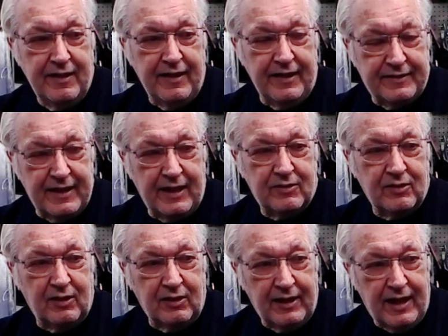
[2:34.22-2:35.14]
It takes a
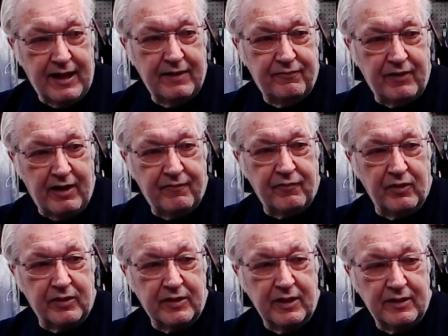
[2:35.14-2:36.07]
lot of
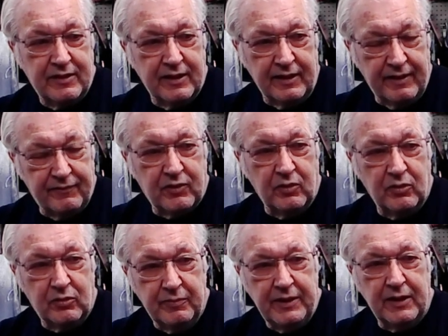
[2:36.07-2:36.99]
effort to lift
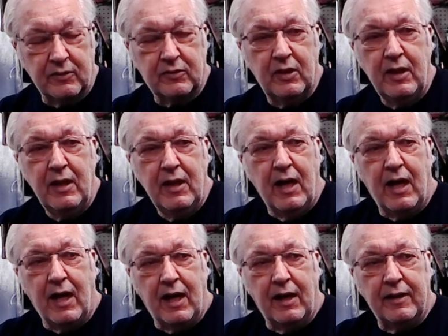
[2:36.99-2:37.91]
those wheels.
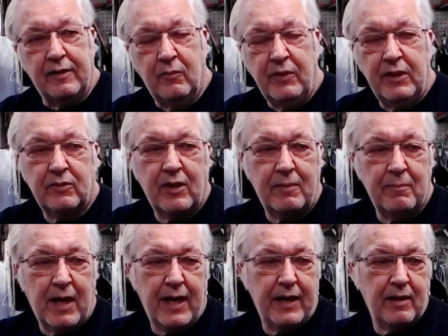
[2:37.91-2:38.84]
The wheels on
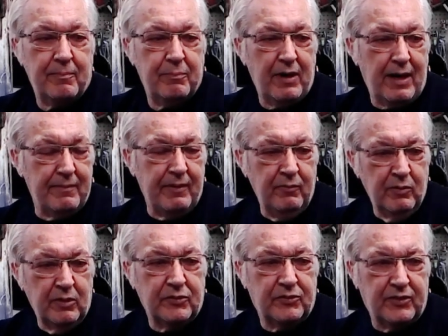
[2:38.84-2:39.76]
mine are probably
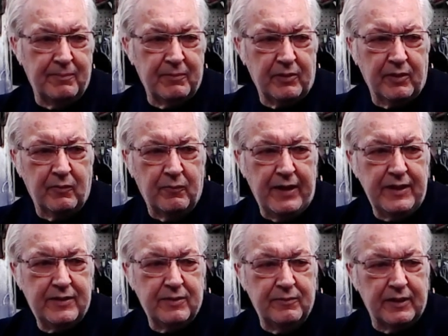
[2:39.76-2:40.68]
real similar in
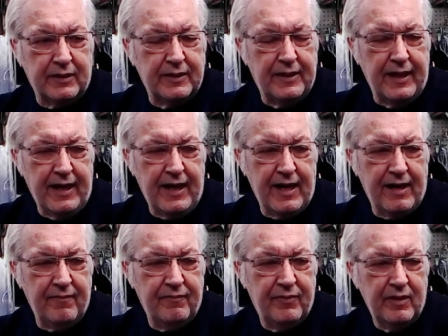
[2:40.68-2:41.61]
weight to what they
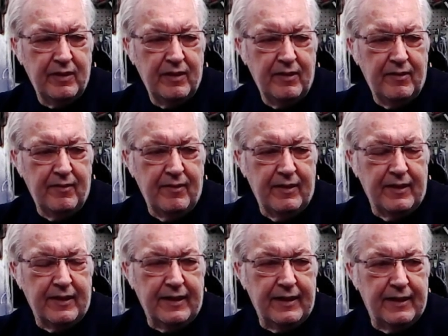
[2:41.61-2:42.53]
have,
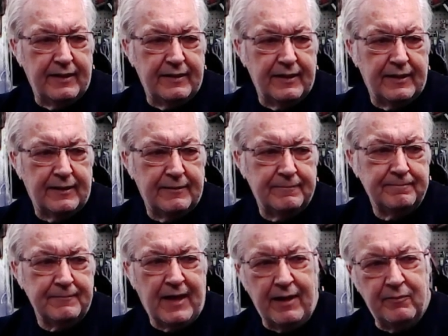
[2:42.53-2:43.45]
and
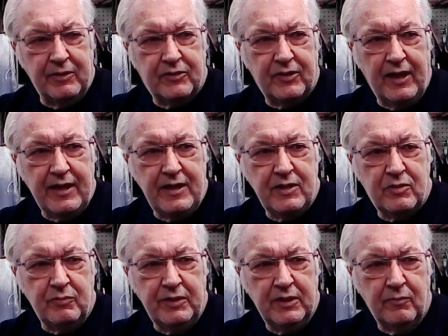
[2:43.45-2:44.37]
I would say
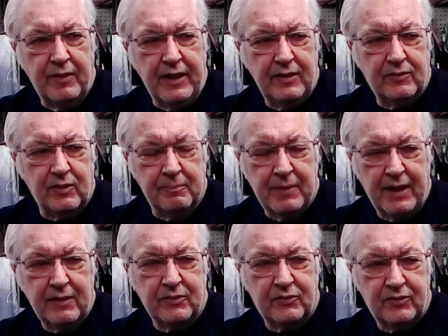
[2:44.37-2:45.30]
each wheel weighs
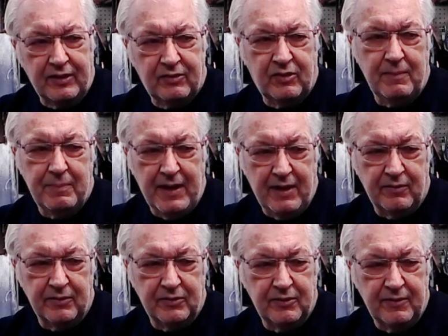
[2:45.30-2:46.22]
about 60
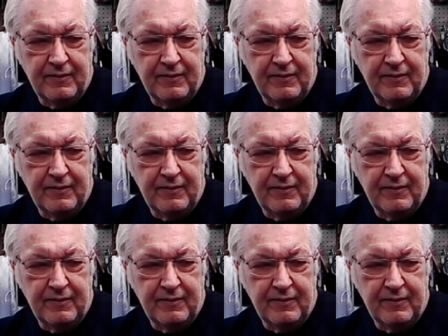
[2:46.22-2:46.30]
pounds.